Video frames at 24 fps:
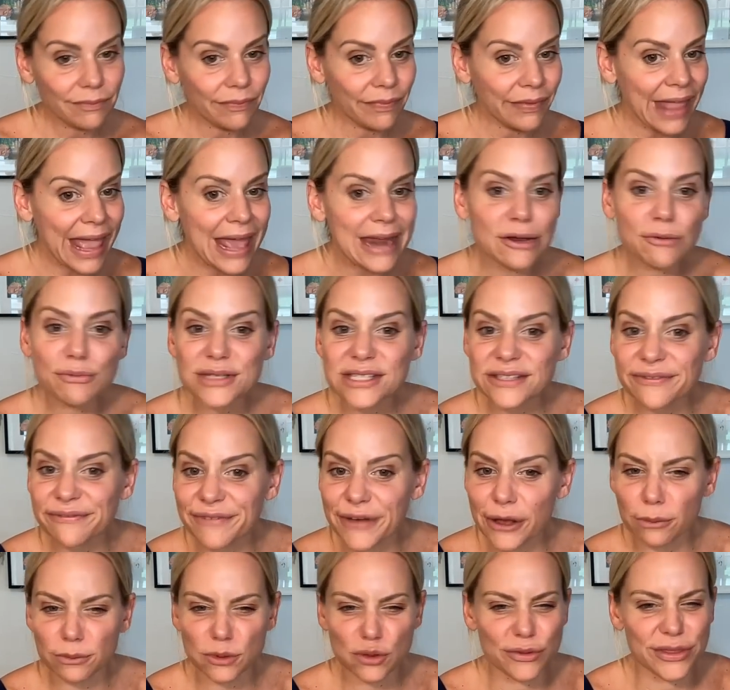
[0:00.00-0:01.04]
And it was
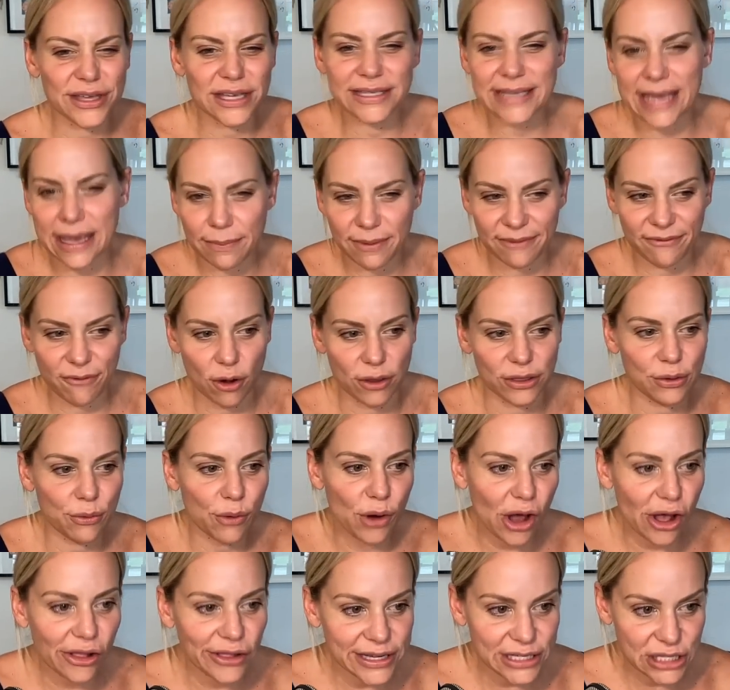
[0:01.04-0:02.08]
filmed, or the day before. They were
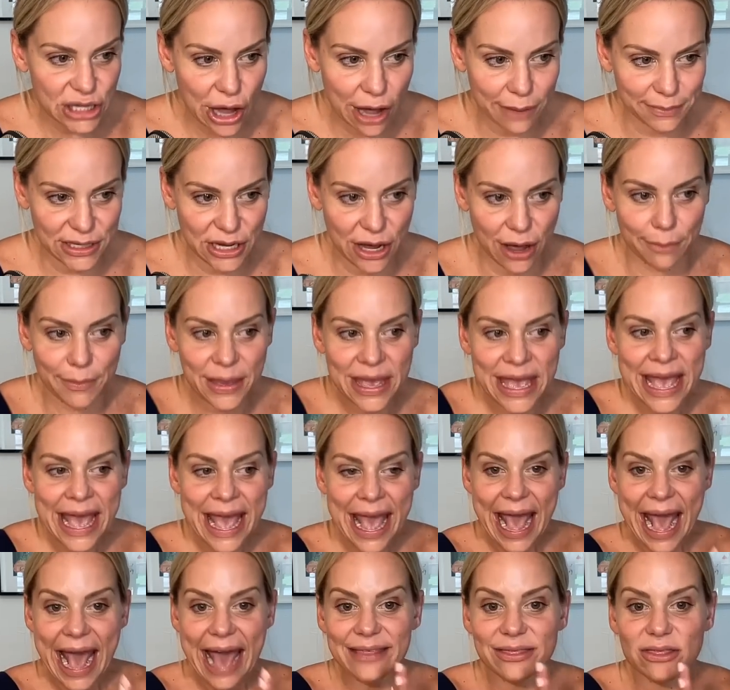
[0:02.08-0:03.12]
all at Tom Tom.
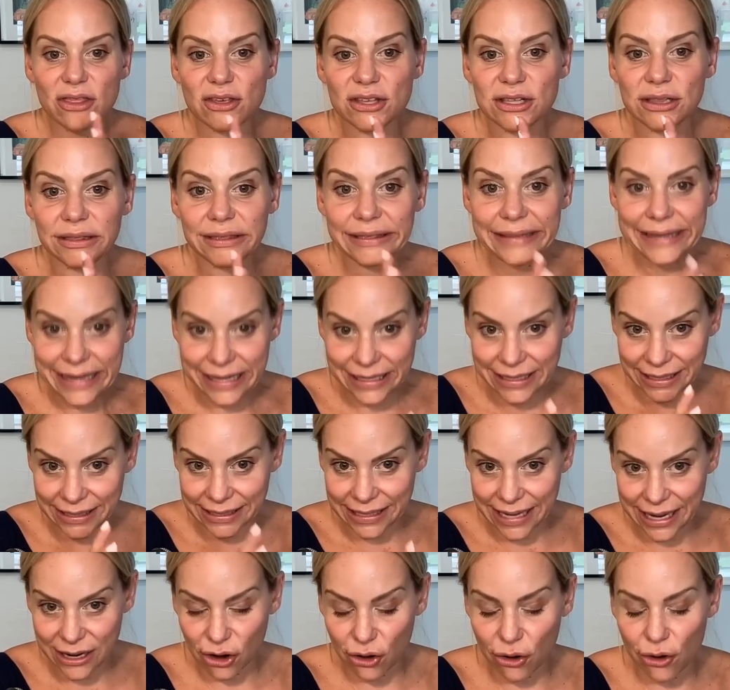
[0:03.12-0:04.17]
And the lead
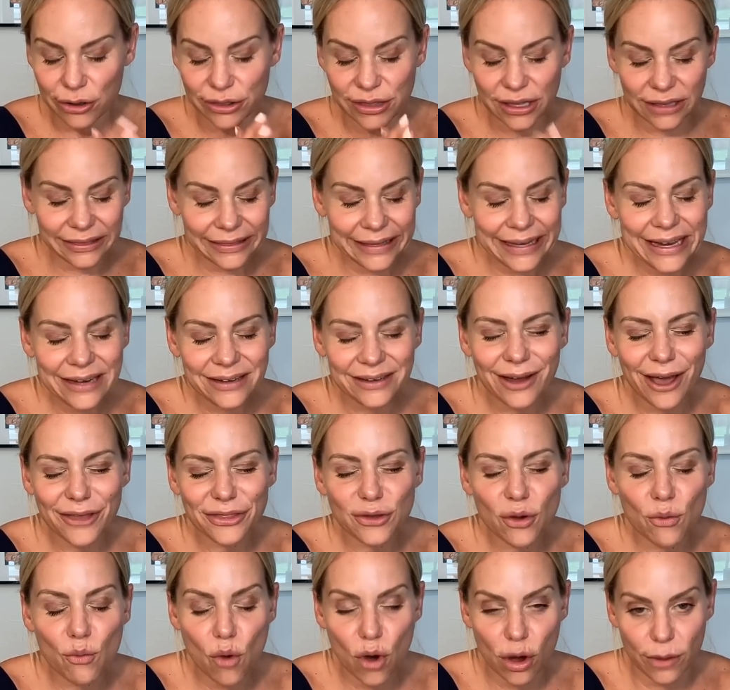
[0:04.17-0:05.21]
singer, not the
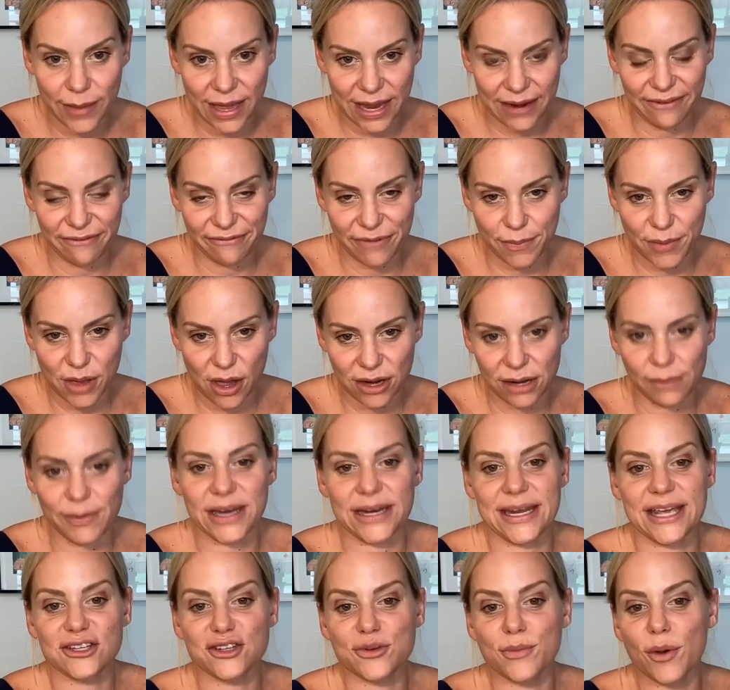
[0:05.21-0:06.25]
woman from Yachty by
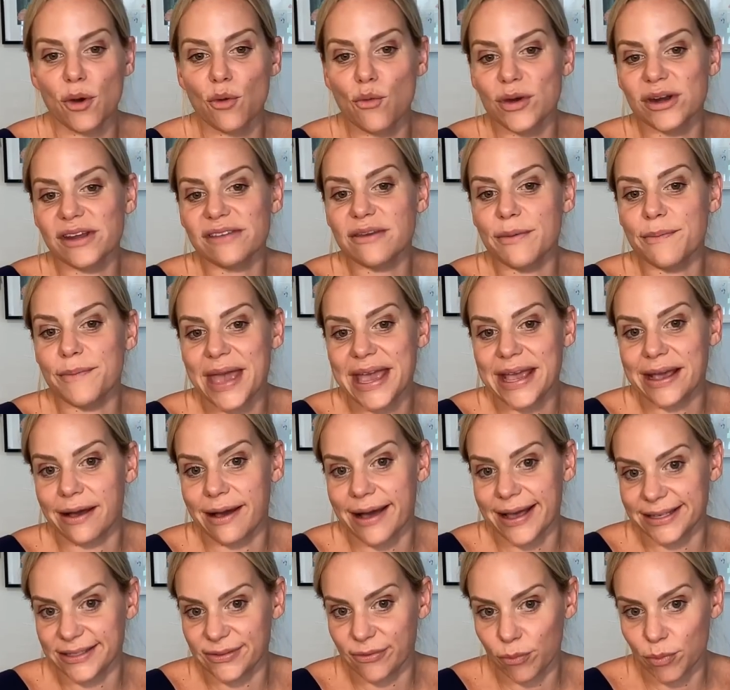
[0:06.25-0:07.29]
Nature, but one of the main
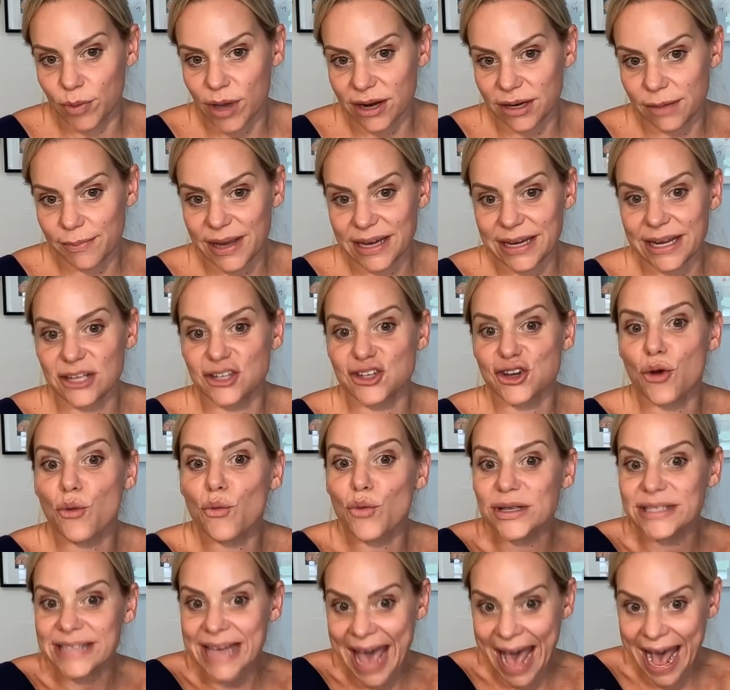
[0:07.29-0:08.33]
guys from Yachty by Nature
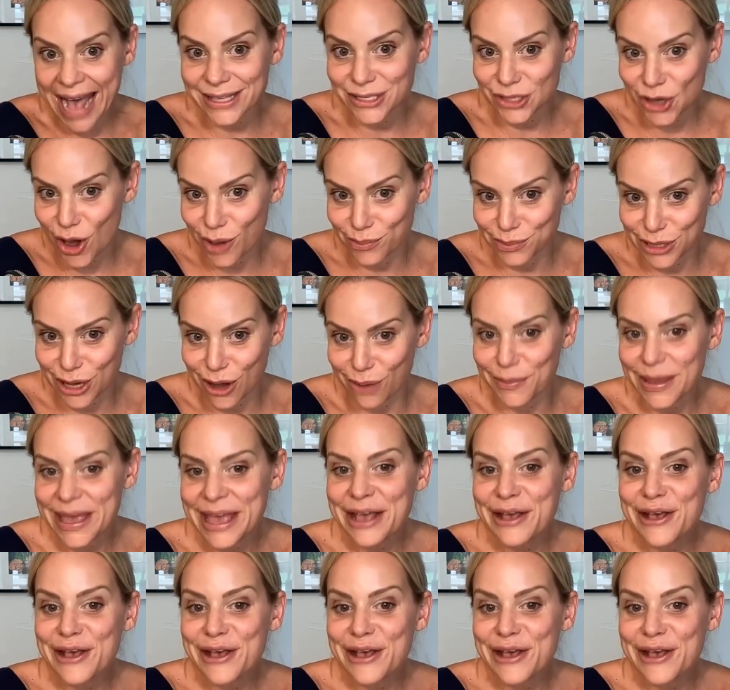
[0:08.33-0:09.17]
was at Tom Tom.